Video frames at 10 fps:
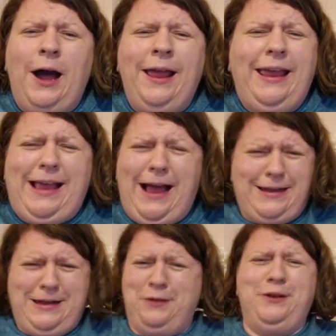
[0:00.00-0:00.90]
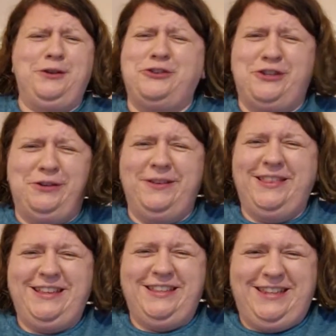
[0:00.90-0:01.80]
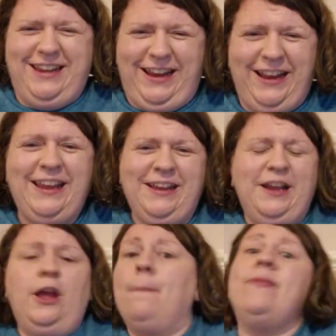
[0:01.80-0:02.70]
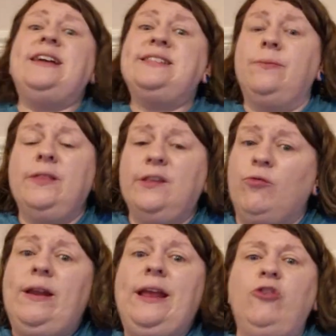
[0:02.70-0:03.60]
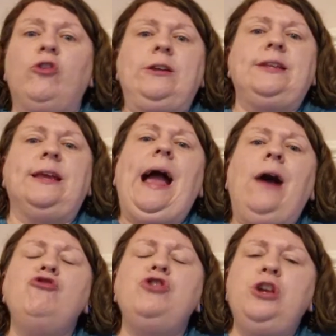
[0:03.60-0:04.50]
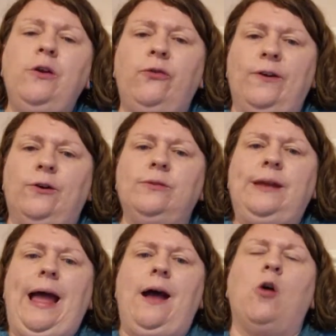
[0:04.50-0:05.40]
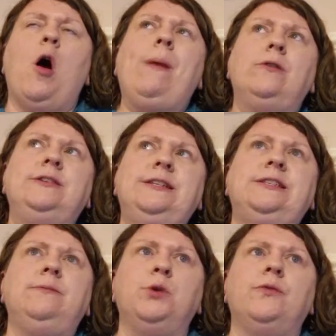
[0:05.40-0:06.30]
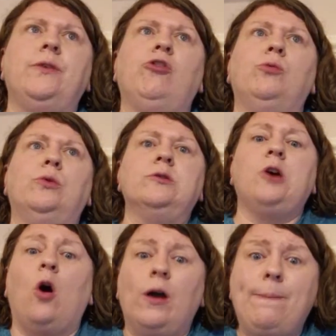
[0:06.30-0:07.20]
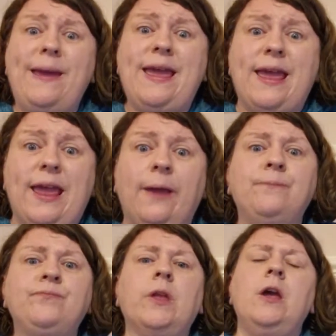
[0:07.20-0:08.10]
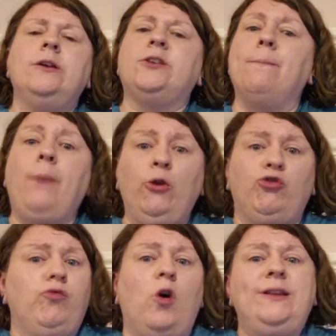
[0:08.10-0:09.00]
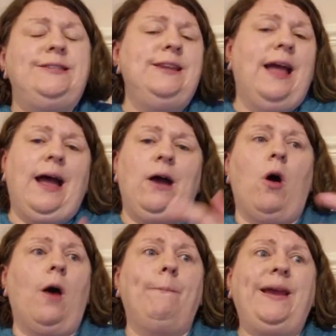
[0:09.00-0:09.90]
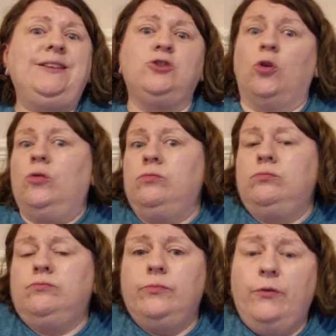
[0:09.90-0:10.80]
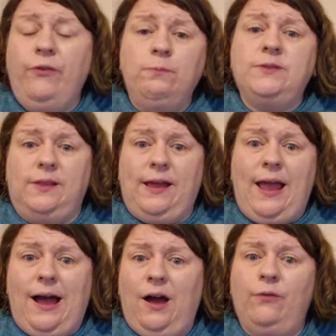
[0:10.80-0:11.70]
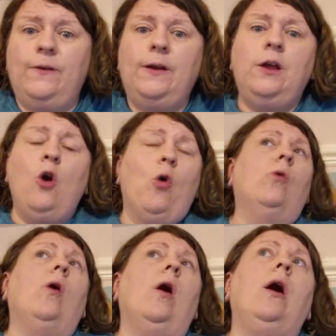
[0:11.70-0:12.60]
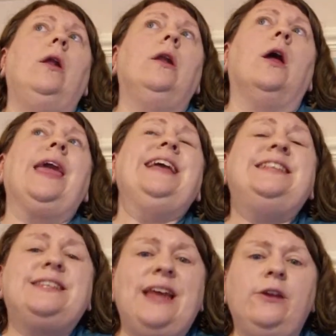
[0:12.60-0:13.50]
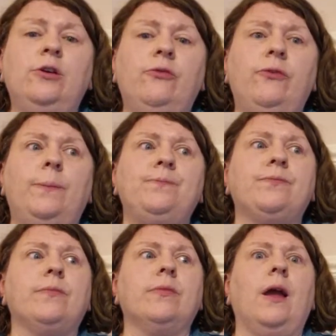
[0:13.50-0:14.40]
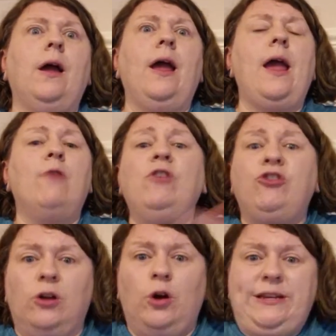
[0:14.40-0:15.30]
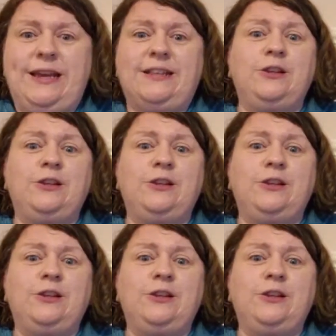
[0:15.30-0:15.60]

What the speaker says: like, had nothing to do with Disney. But that's something that's really interesting. How do you feel now about Disney moving towards IP? So most rides now are based on films that they have, like instead of original ideas